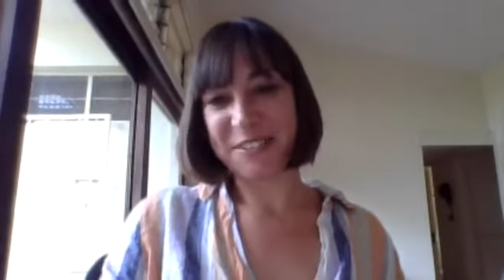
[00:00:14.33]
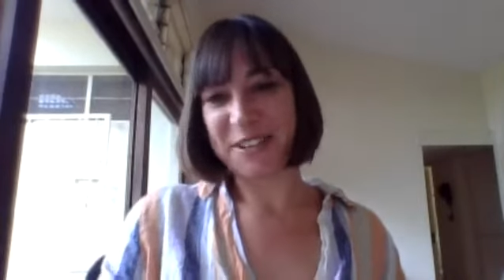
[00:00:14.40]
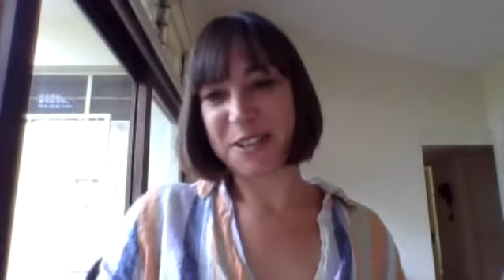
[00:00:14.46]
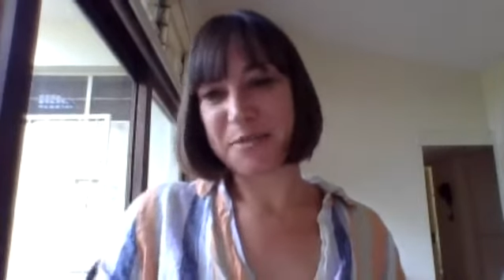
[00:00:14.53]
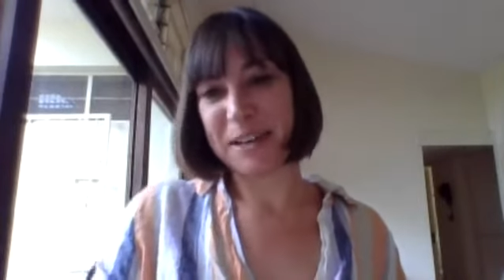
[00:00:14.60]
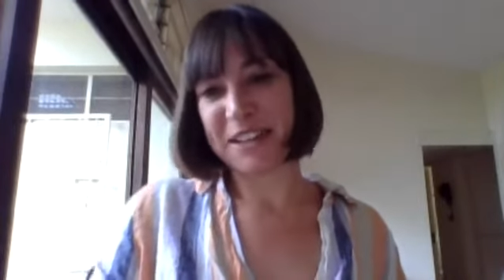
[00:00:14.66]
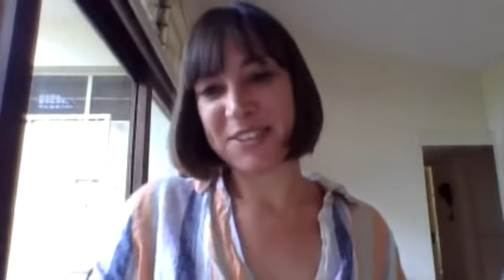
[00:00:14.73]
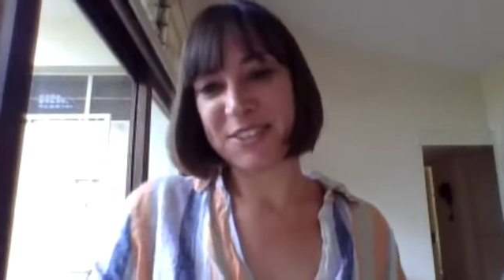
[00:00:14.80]

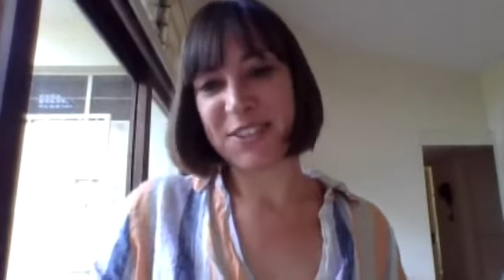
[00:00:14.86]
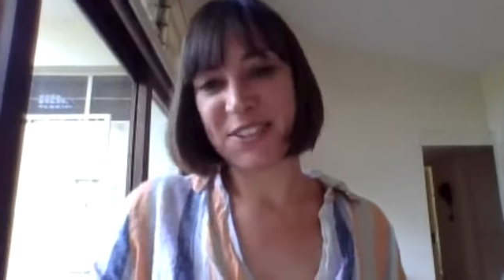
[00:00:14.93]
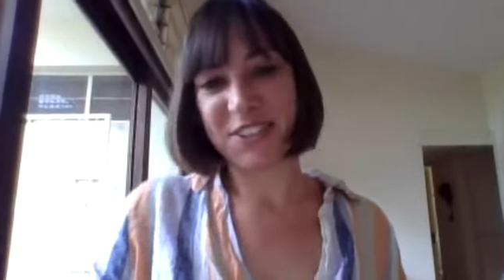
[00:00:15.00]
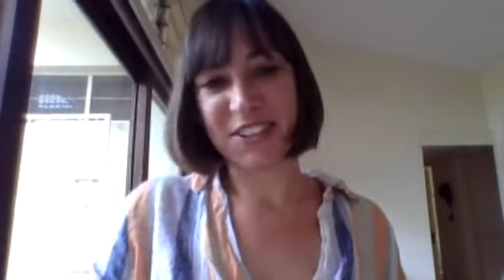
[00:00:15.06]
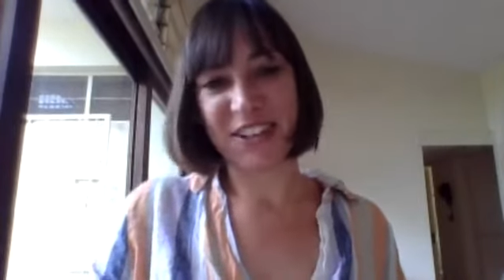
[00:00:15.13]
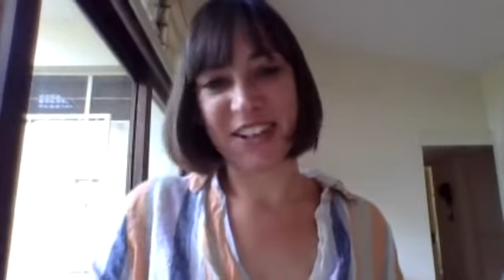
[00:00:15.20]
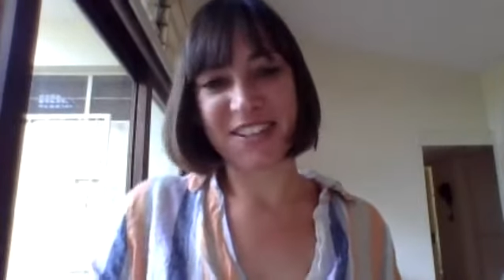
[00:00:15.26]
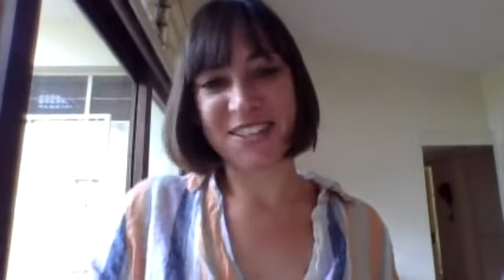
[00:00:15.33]
welcome back to
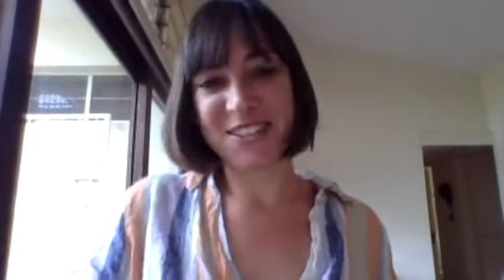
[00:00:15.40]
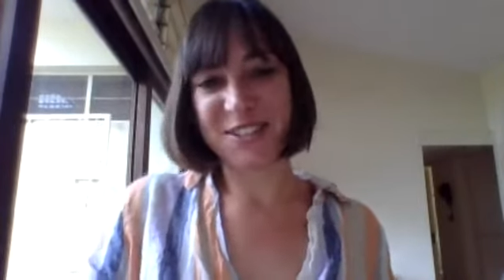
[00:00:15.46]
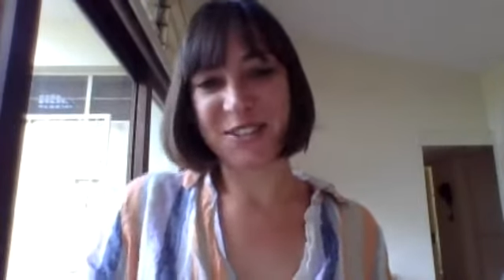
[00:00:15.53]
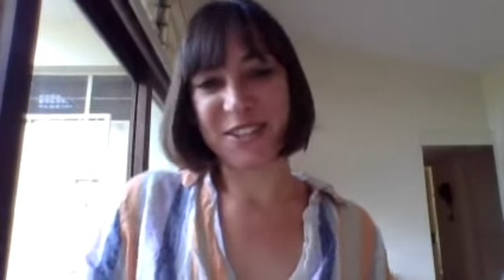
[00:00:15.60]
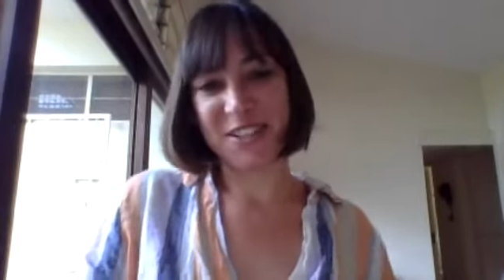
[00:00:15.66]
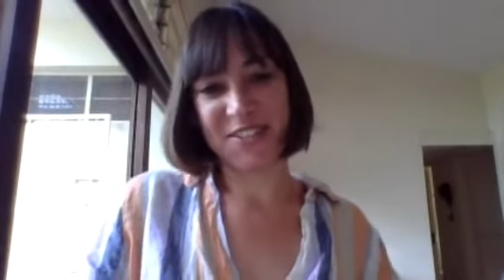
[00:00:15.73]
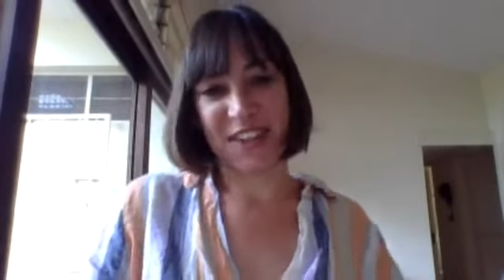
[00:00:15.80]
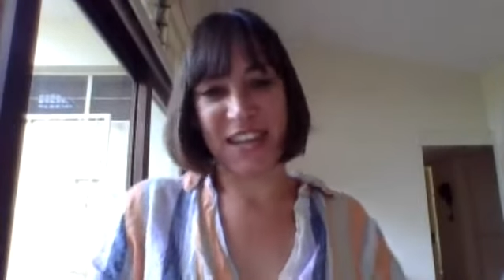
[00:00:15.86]

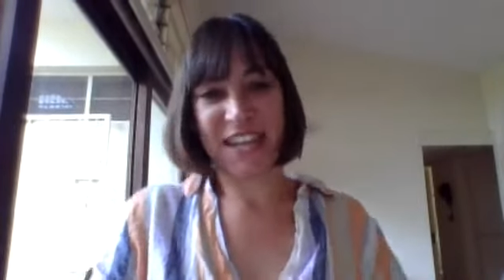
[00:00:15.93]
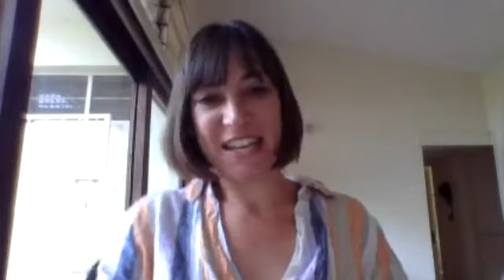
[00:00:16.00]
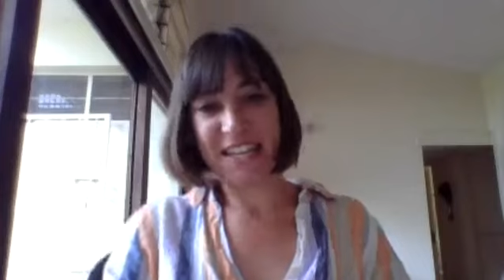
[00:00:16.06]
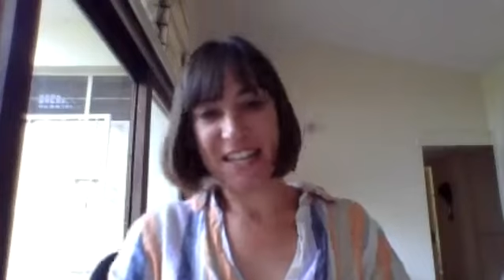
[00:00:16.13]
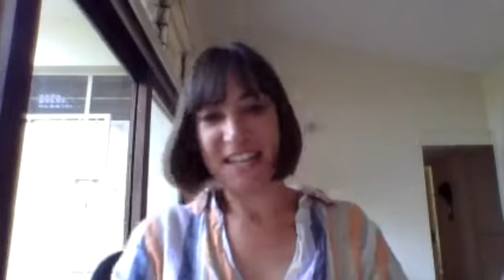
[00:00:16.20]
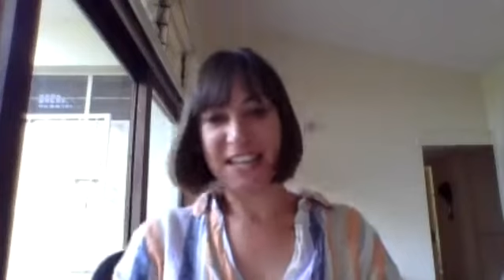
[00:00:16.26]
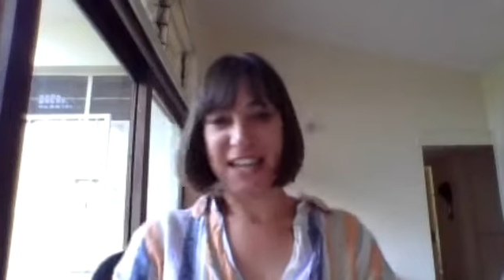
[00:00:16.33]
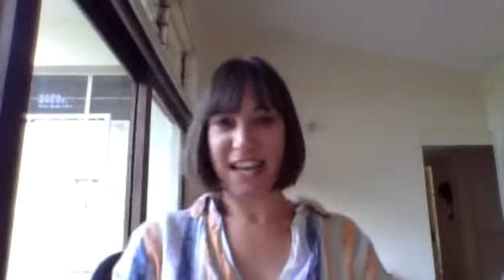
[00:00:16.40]
Intuitive
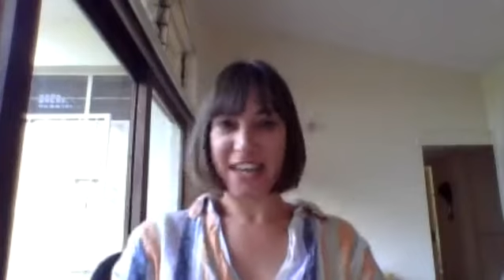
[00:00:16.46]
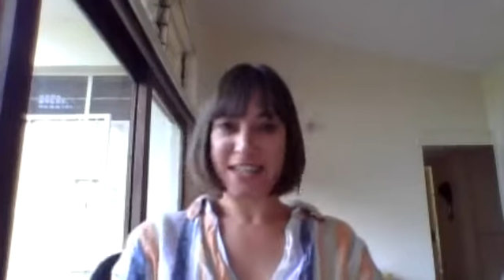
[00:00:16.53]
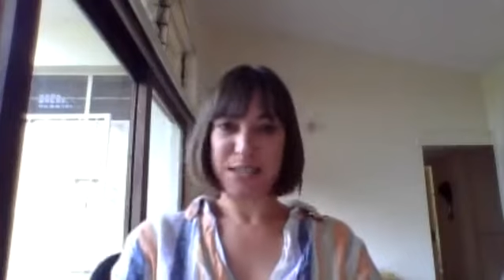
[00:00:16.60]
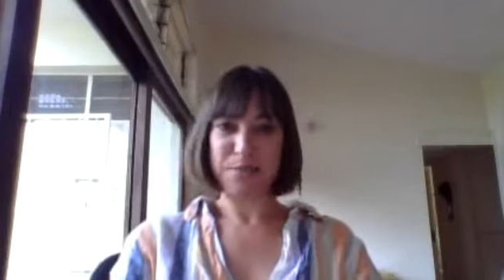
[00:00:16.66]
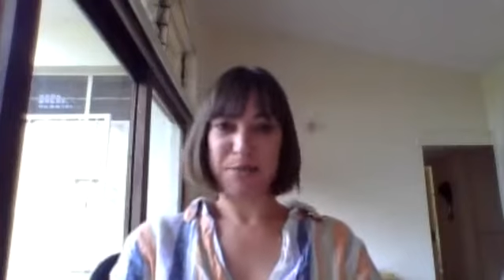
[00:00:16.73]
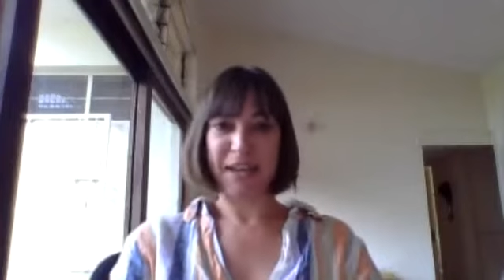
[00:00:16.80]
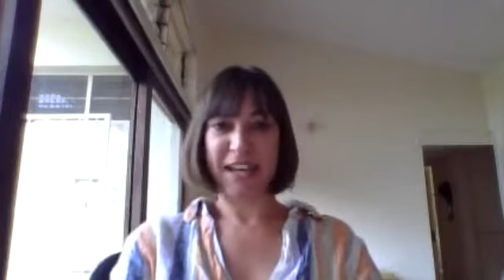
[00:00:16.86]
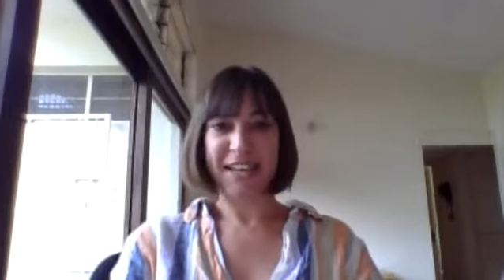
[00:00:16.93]
Eating
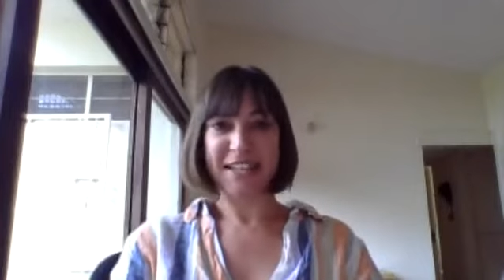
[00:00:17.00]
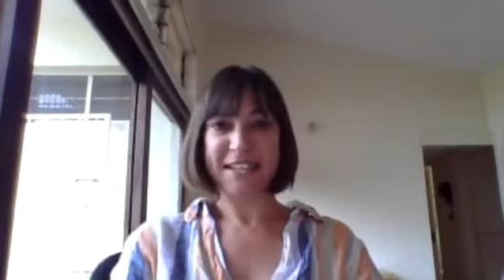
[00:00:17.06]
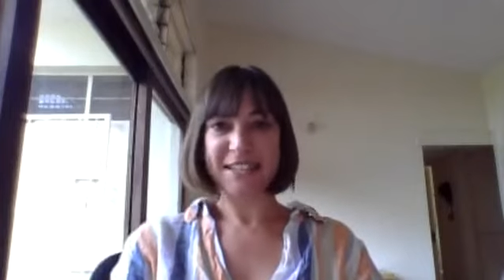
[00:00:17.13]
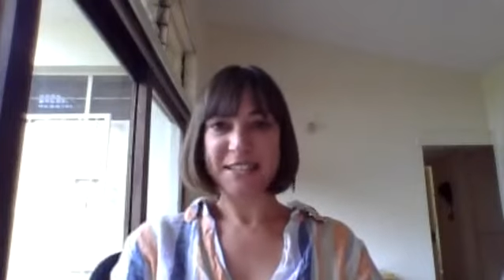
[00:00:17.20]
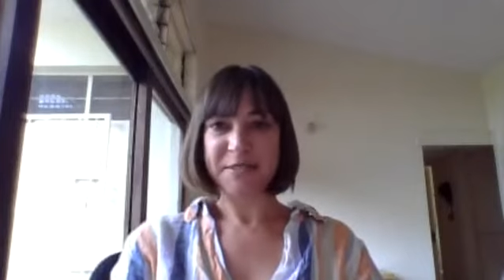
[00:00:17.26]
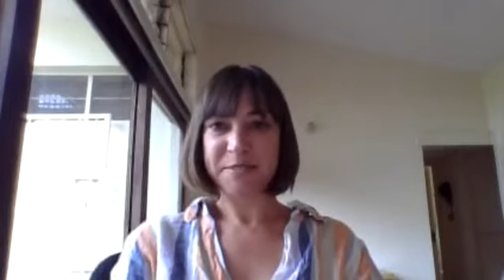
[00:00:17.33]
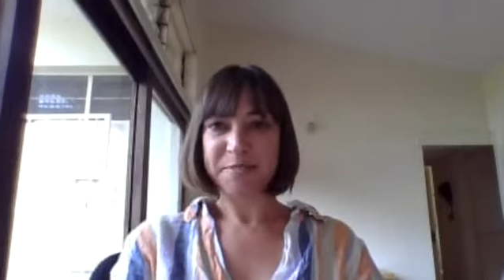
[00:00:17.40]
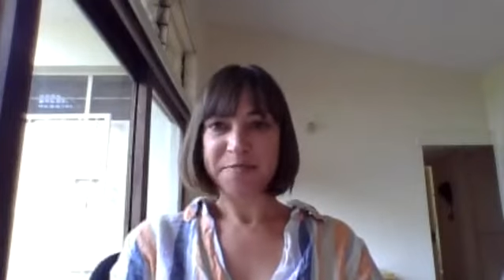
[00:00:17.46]
Explained.